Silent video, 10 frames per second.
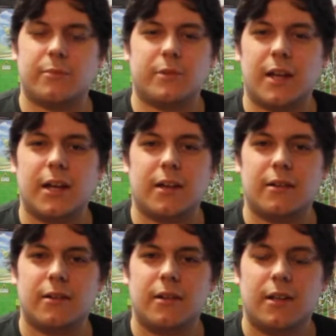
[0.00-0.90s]
of play
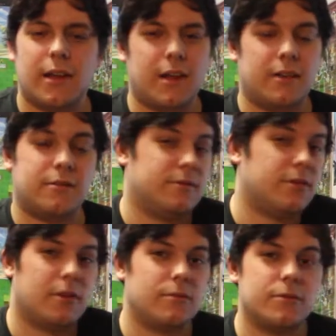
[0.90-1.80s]
and,
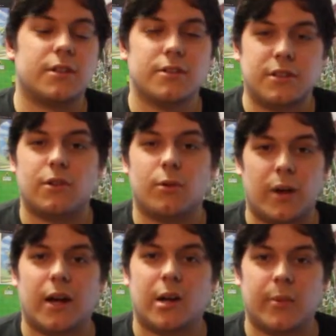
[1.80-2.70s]
you know, to continue to
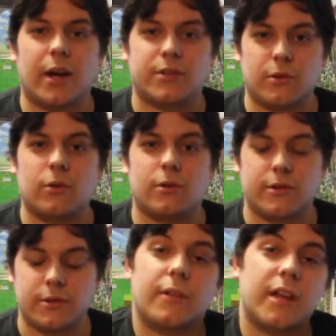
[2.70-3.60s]
rack up high
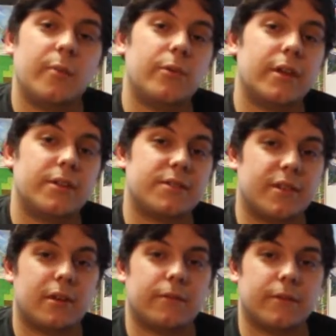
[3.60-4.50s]
scores. The gameplay
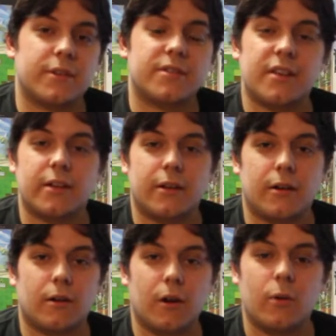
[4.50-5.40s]
itself and the
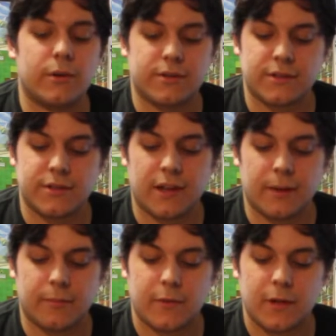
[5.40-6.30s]
setting are always the
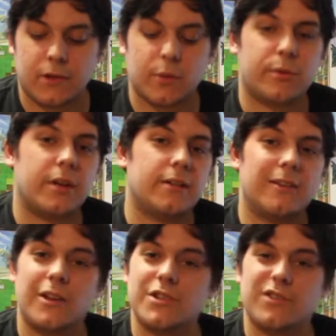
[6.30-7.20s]
same. Your plane
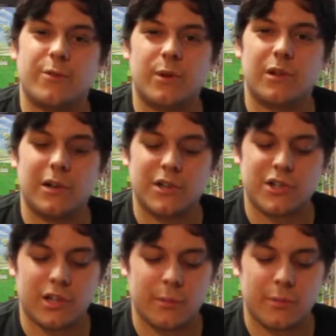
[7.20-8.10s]
launches from a large
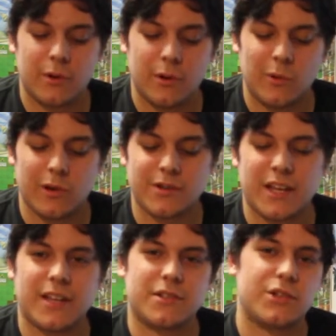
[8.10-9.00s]
ship where you're
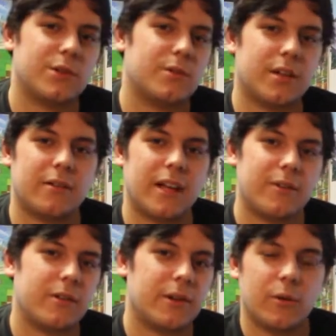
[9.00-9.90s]
tasked to shoot down
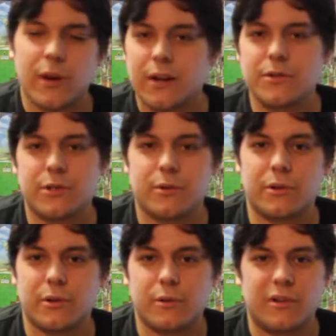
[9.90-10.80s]
everything around you,
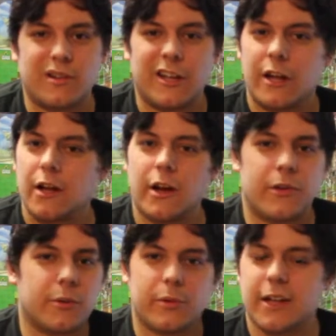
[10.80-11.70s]
including
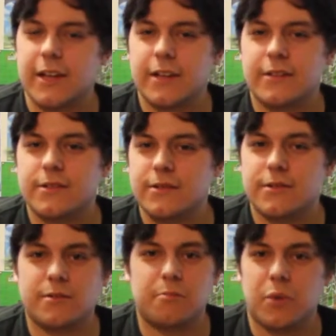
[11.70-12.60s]
other
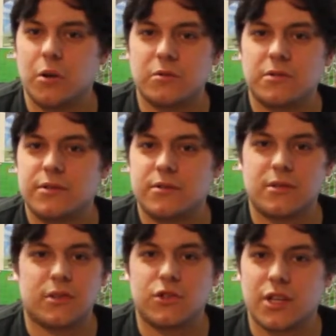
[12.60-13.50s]
planes, boats,
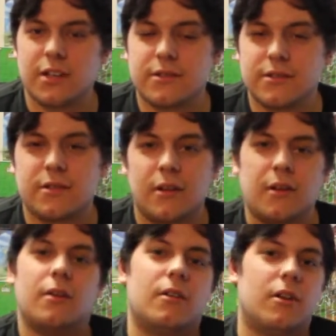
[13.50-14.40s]
and jets,
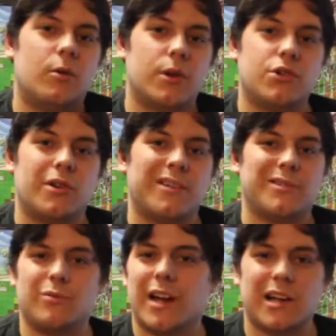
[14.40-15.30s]
all while trying
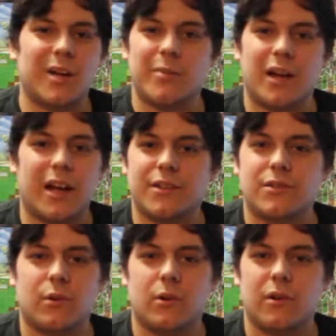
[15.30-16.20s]
to rack up a high
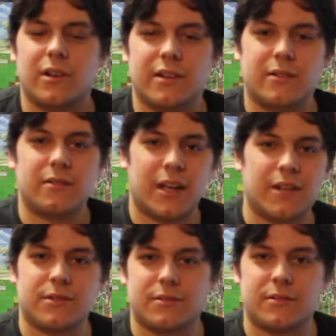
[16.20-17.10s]
score and
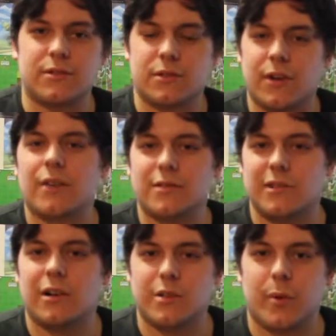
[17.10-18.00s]
survive as
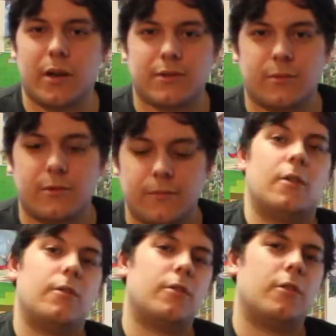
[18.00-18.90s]
long as possible.
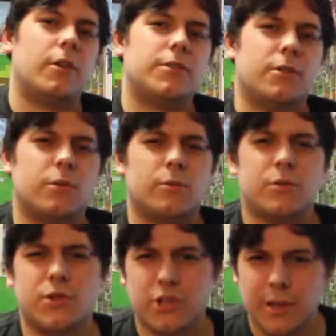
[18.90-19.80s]
There are also
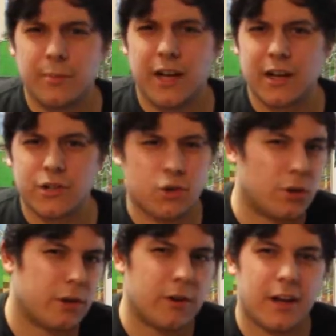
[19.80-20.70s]
jetpack
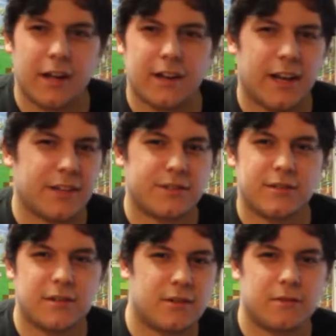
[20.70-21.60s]

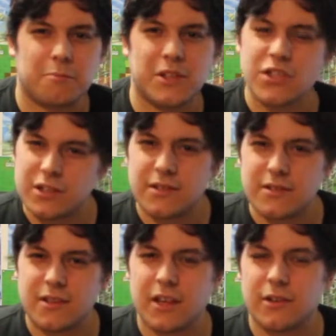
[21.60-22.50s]
joyride-esque
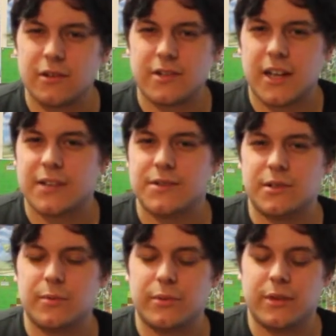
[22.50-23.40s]
missions that you're tasked to
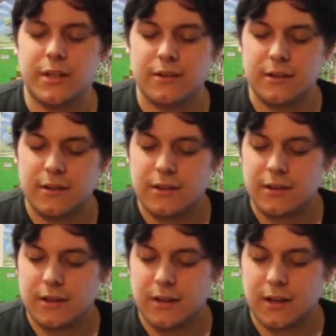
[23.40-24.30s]
complete,
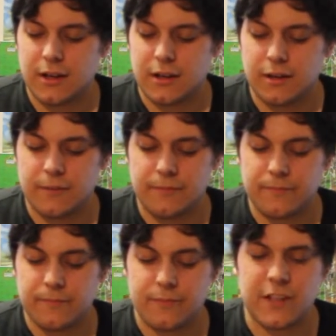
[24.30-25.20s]

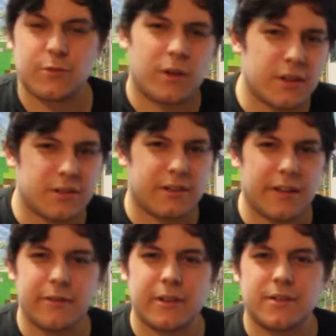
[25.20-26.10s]
as well as a
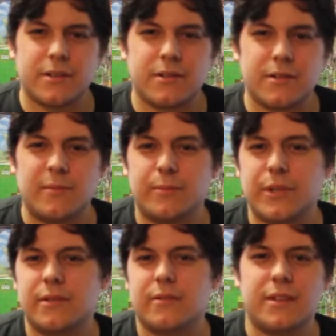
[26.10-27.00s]
leveling system,
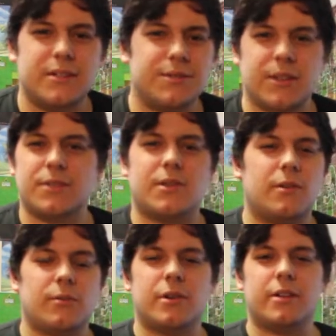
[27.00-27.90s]
but these things
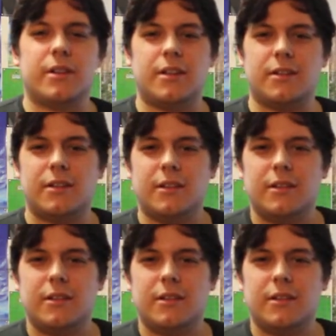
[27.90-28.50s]
aren't really...